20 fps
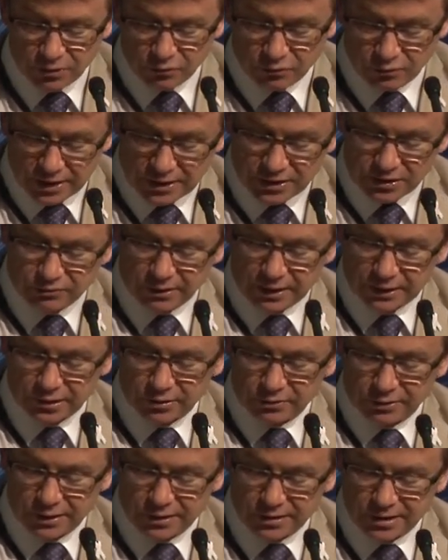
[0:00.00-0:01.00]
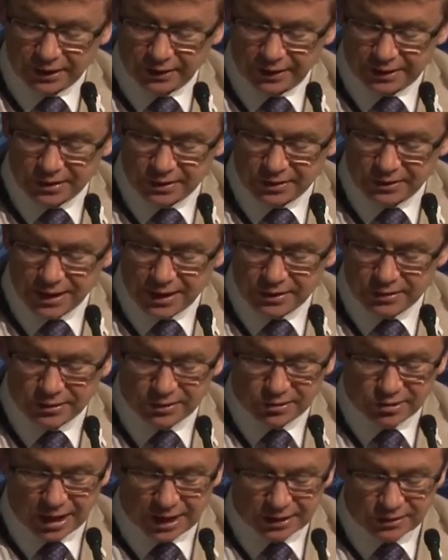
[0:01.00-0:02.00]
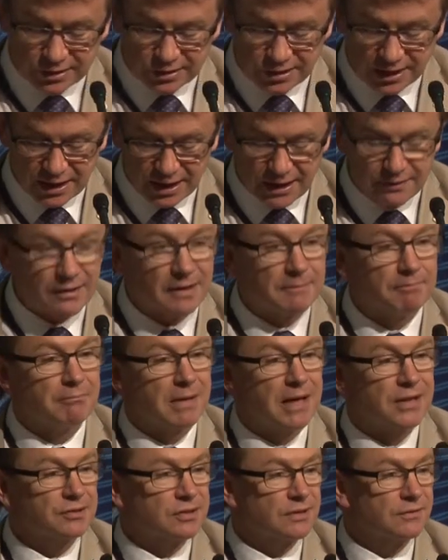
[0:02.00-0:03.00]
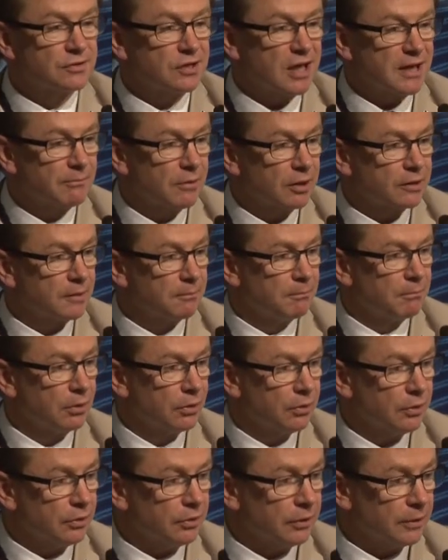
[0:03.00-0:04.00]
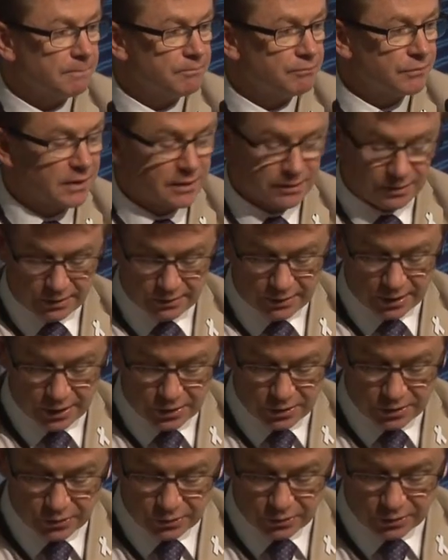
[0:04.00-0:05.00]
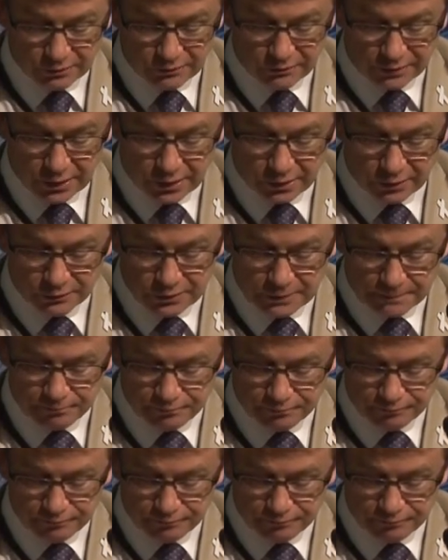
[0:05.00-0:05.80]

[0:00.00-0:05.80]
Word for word: restructurings, and legislation changes that must have seemed like a blur to those who were involved.